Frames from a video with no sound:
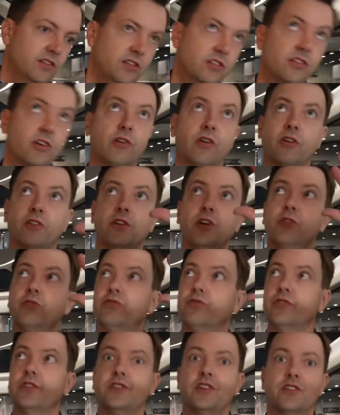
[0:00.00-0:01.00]
there are no
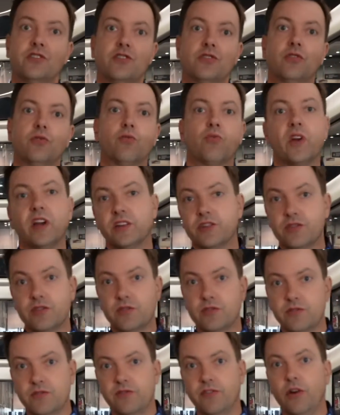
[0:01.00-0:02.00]
traditional
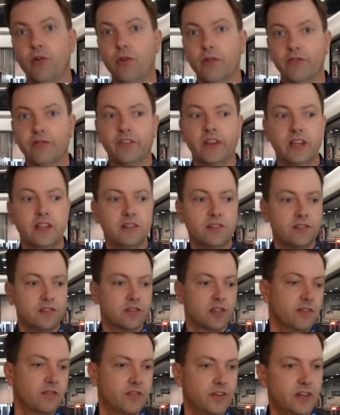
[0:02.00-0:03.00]
registers or
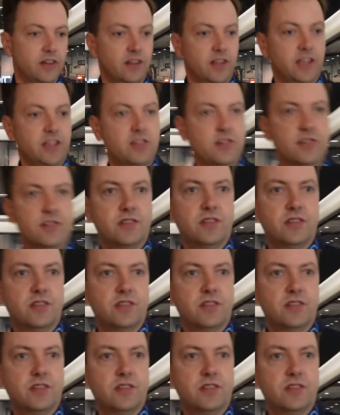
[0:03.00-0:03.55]
vents. The ventilation